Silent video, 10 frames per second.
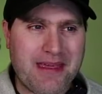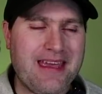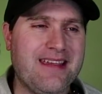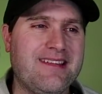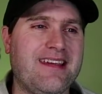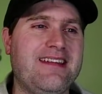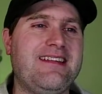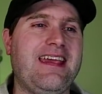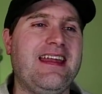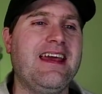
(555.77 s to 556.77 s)
is
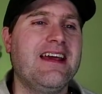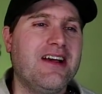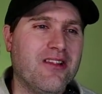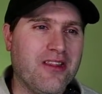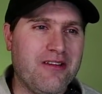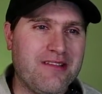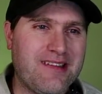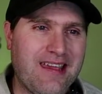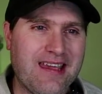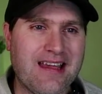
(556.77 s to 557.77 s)
indeed
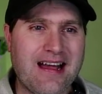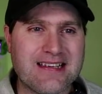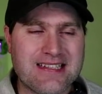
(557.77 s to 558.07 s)
losing uh,